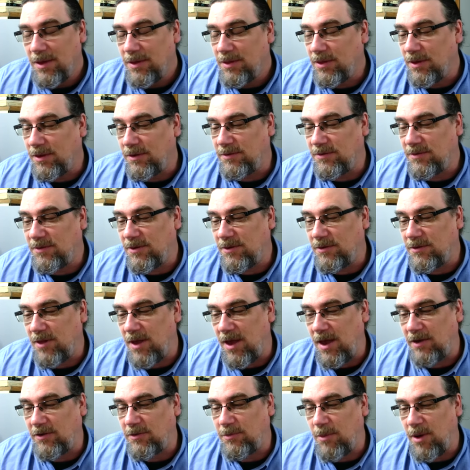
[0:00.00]
this this
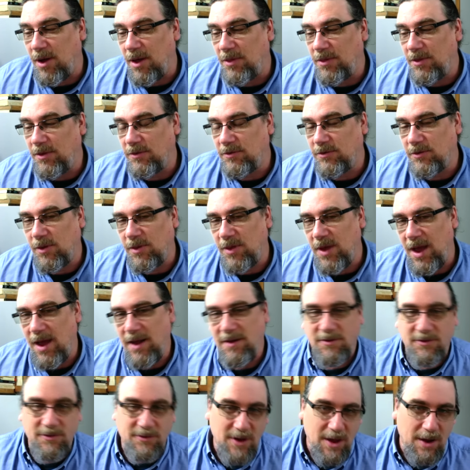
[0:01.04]
last month, and so
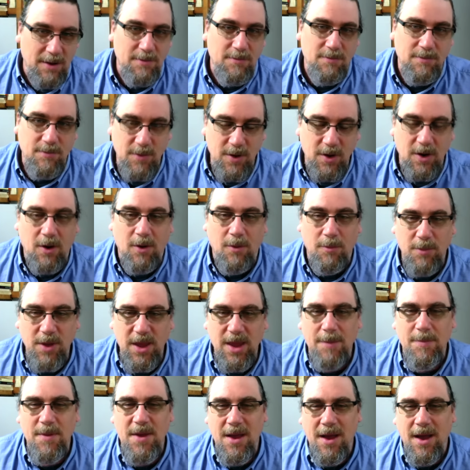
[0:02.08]
that set you know
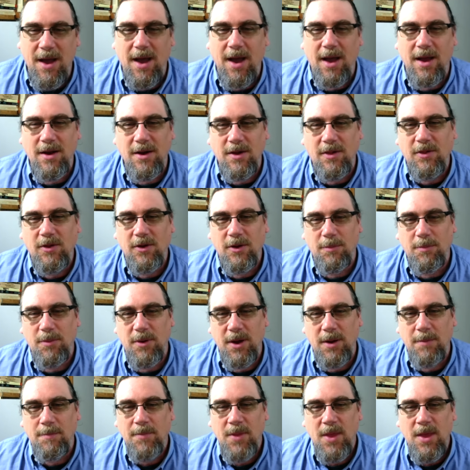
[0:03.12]
me behind a little
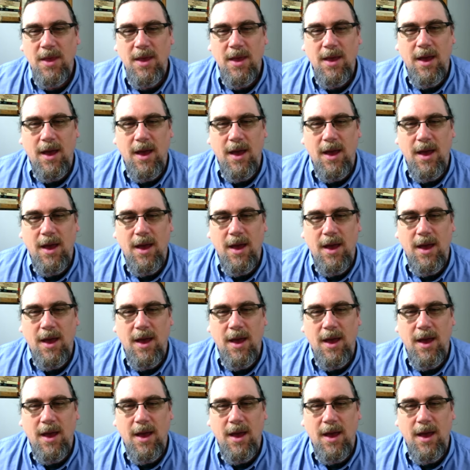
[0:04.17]
bit.